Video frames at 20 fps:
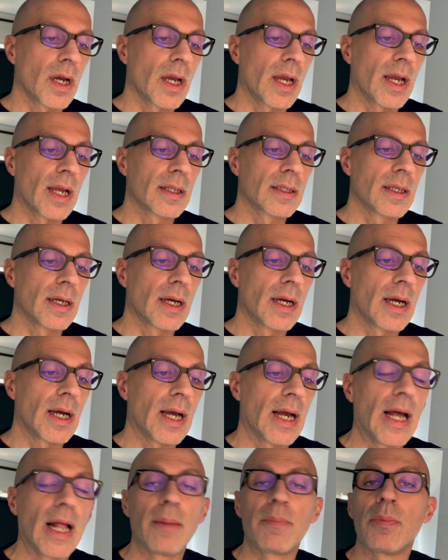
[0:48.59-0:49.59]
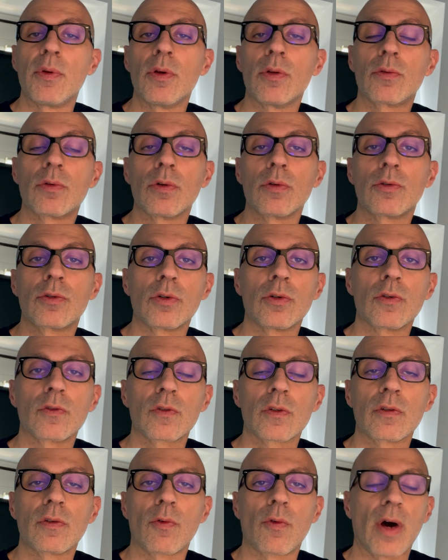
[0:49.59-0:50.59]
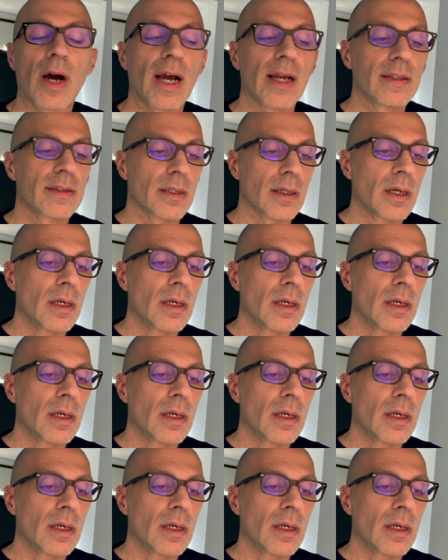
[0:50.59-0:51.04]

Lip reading: and help you to choose the right